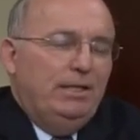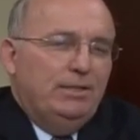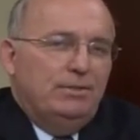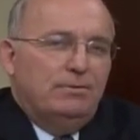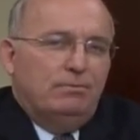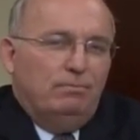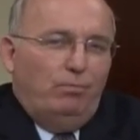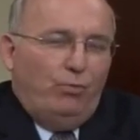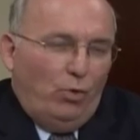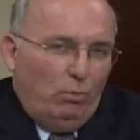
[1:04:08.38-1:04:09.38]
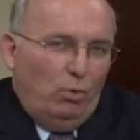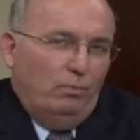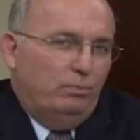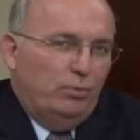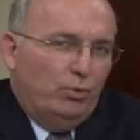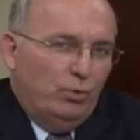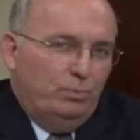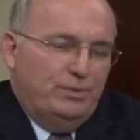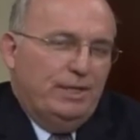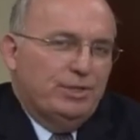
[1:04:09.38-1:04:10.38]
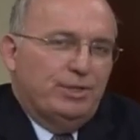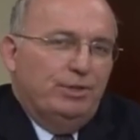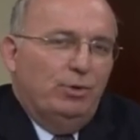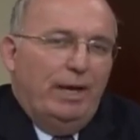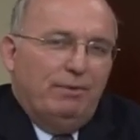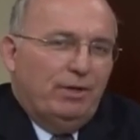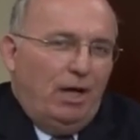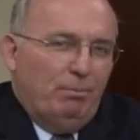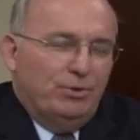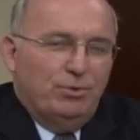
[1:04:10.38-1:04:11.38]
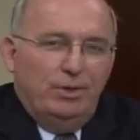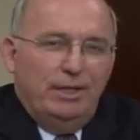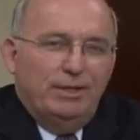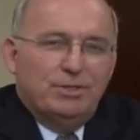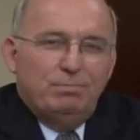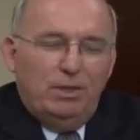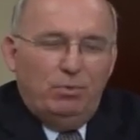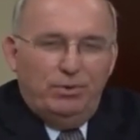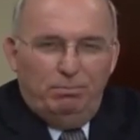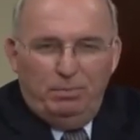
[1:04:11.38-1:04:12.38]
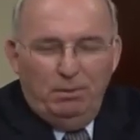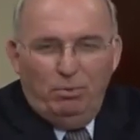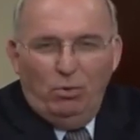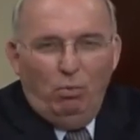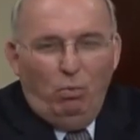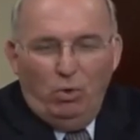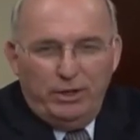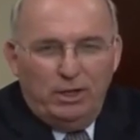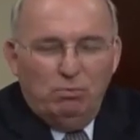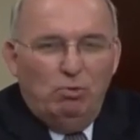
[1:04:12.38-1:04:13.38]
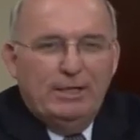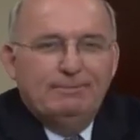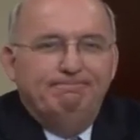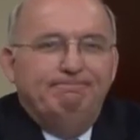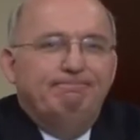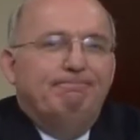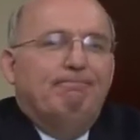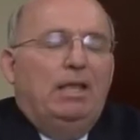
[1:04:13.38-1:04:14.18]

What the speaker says: the formal group session, you have the opportunity to speak with people one-on-one.